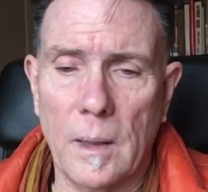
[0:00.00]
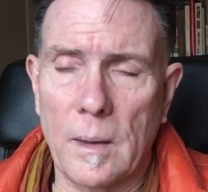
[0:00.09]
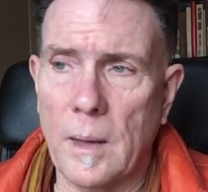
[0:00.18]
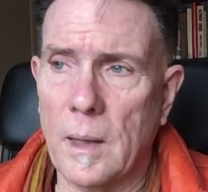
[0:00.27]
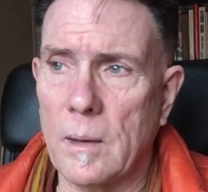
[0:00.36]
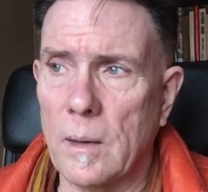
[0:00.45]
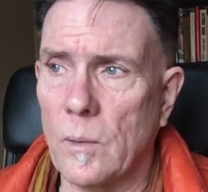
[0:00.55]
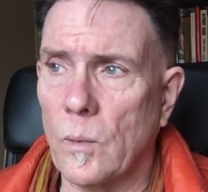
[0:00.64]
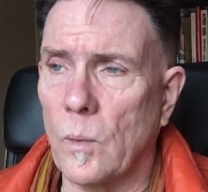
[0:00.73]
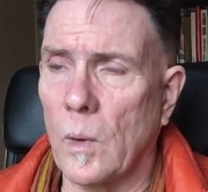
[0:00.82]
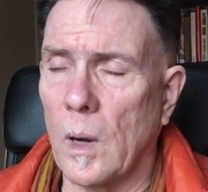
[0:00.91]
then
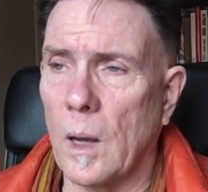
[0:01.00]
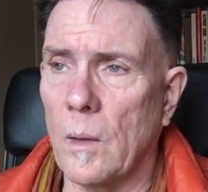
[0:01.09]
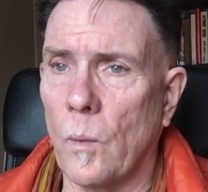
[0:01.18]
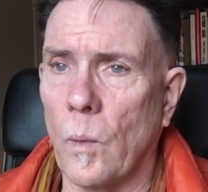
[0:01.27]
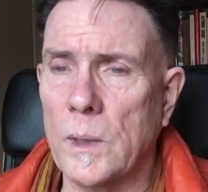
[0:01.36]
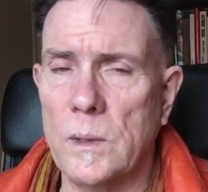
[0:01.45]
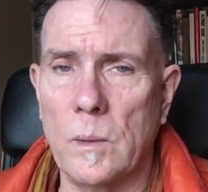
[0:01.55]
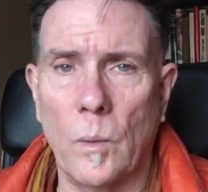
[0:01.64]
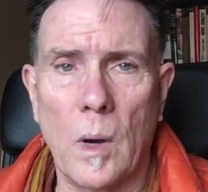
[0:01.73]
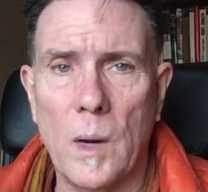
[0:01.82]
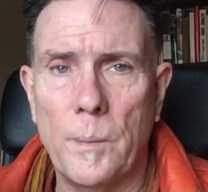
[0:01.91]

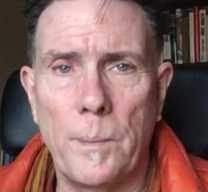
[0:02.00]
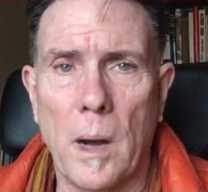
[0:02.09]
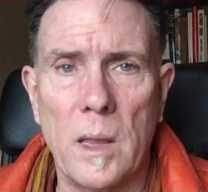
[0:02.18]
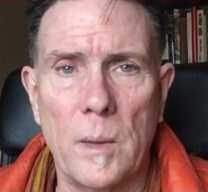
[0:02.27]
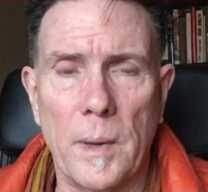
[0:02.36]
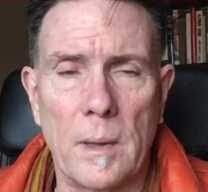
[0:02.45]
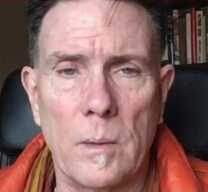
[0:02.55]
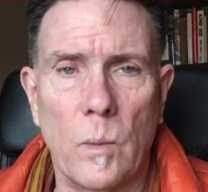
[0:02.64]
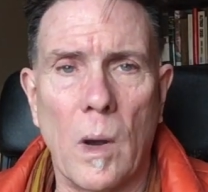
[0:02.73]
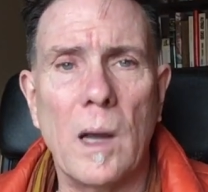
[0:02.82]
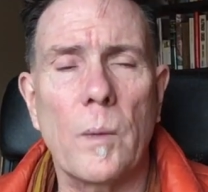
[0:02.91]
why
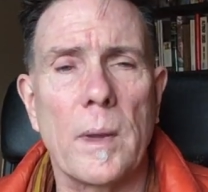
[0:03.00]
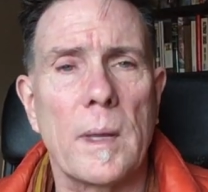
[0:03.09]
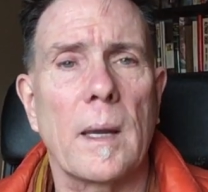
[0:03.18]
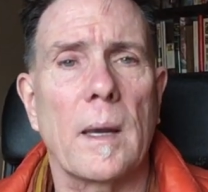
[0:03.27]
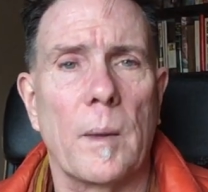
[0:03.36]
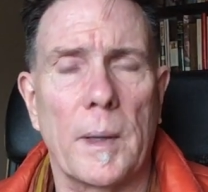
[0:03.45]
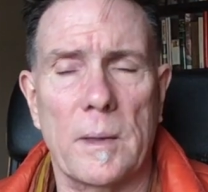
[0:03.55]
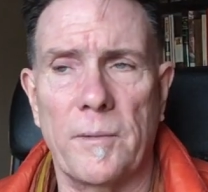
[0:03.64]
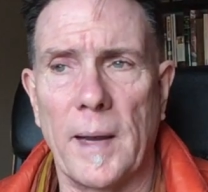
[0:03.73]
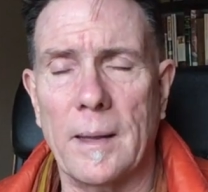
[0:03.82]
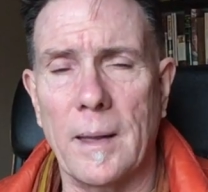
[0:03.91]
are we thinking about
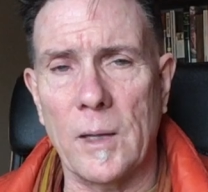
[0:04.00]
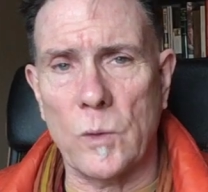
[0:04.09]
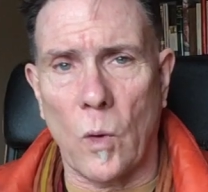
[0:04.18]
the fact that